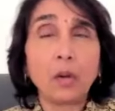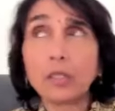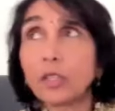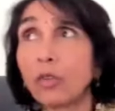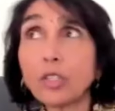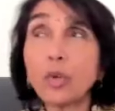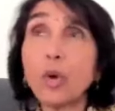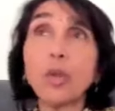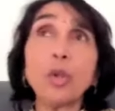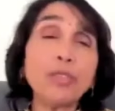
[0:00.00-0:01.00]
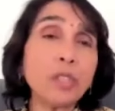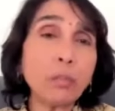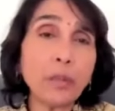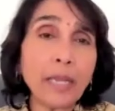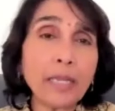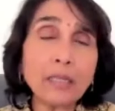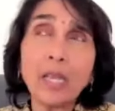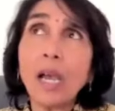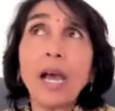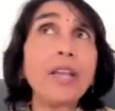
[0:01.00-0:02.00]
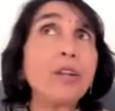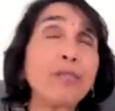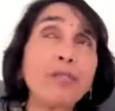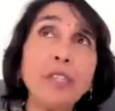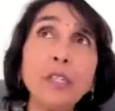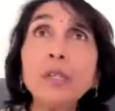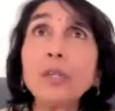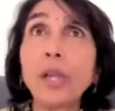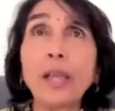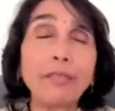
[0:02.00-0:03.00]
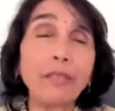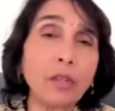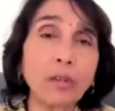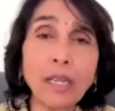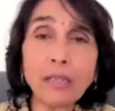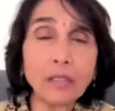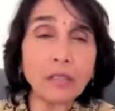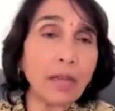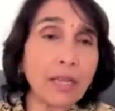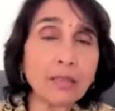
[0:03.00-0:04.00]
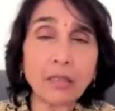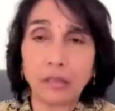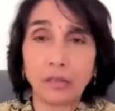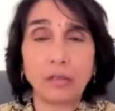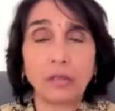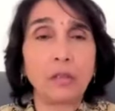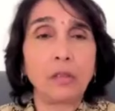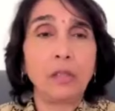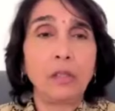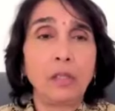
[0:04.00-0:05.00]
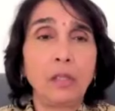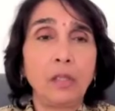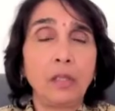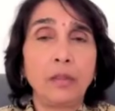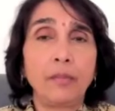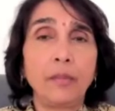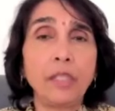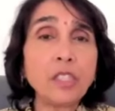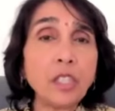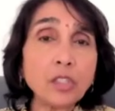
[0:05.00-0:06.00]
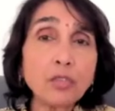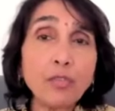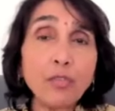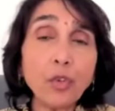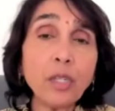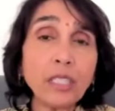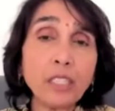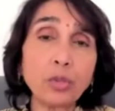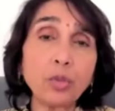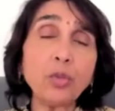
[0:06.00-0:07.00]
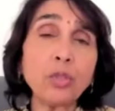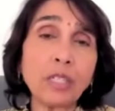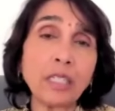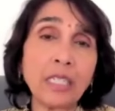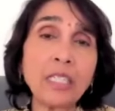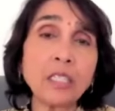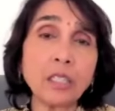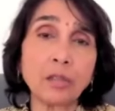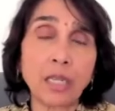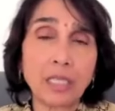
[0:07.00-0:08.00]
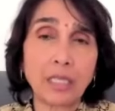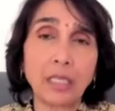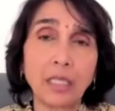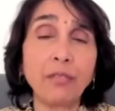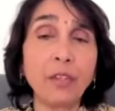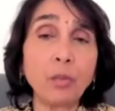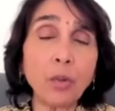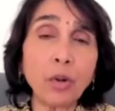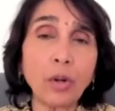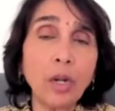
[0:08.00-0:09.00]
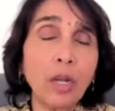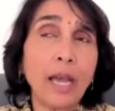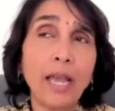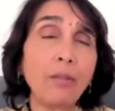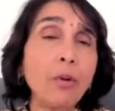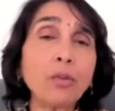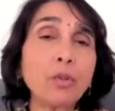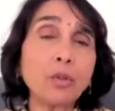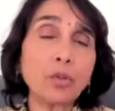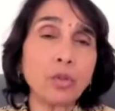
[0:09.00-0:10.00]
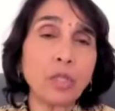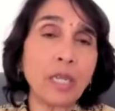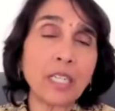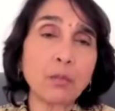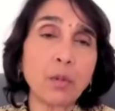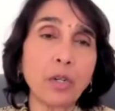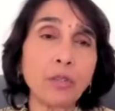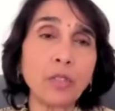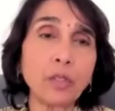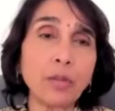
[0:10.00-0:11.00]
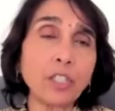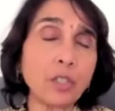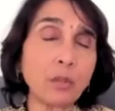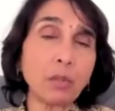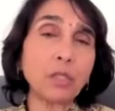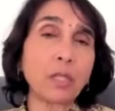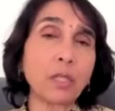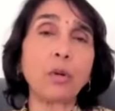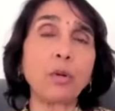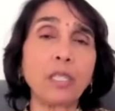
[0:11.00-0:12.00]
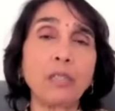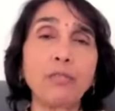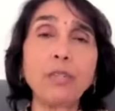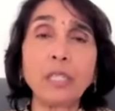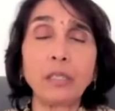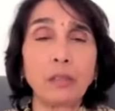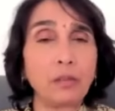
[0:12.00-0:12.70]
Thoughts all over the place, I don't feel good, I feel crazy, restless. It's not fully, totally integrated. If it were, I won't go to the next part of the question because I'm already free.